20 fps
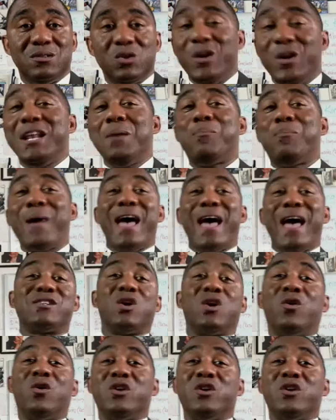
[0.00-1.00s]
So he didn't
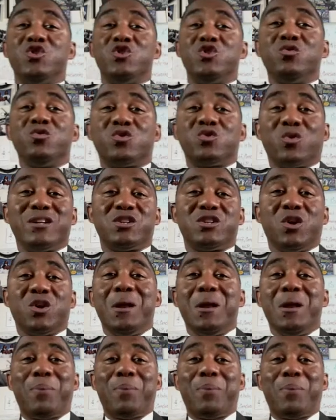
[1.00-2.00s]
pass on a juke joint. You
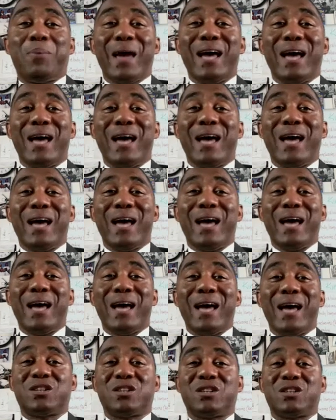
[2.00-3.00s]
know what he passed on?
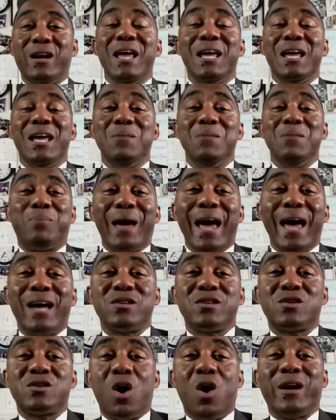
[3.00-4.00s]
He passed
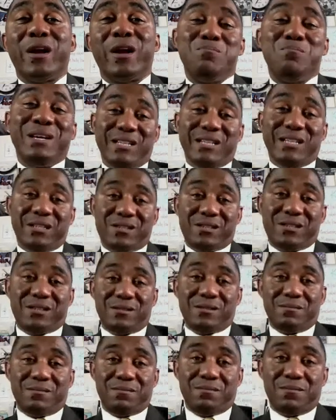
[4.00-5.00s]
on a
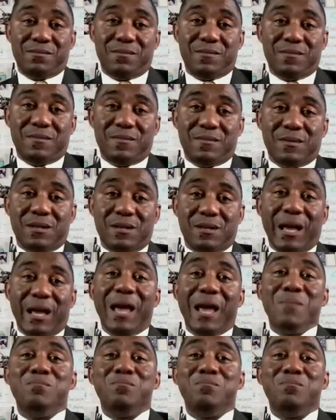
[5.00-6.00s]
business.
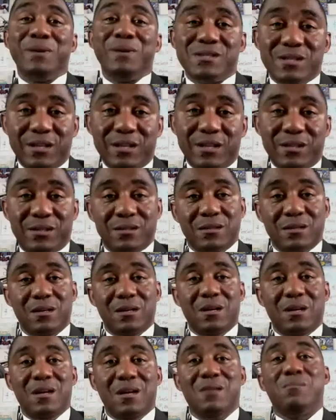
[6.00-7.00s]
A business.
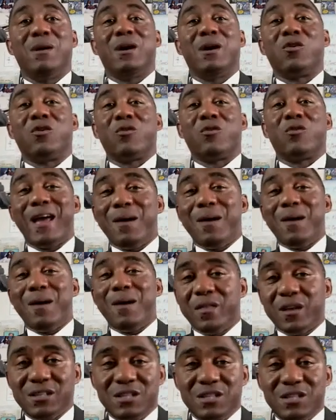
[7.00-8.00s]
My
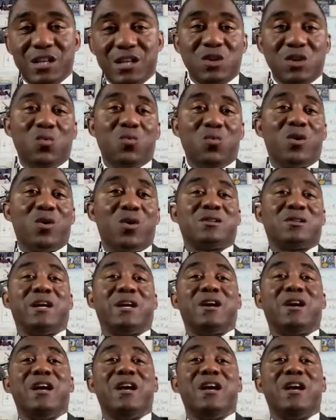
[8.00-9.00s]
grandmother continued to
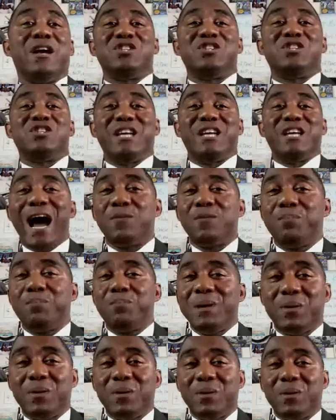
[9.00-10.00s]
work there. She
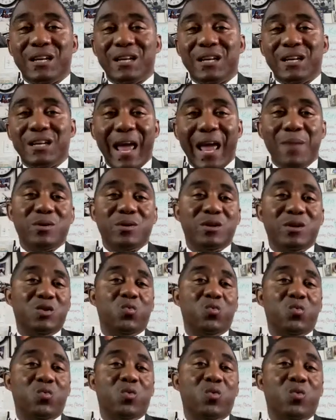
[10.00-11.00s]
hired people in the
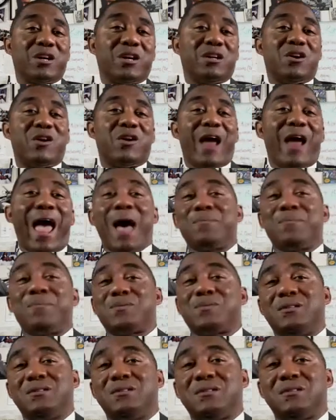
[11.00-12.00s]
neighborhood to work in her
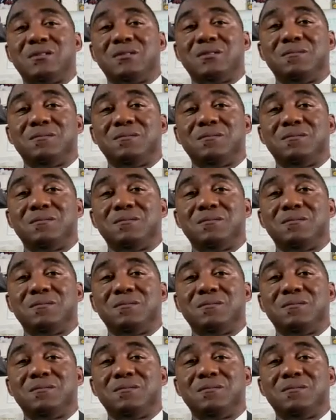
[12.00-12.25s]
absence.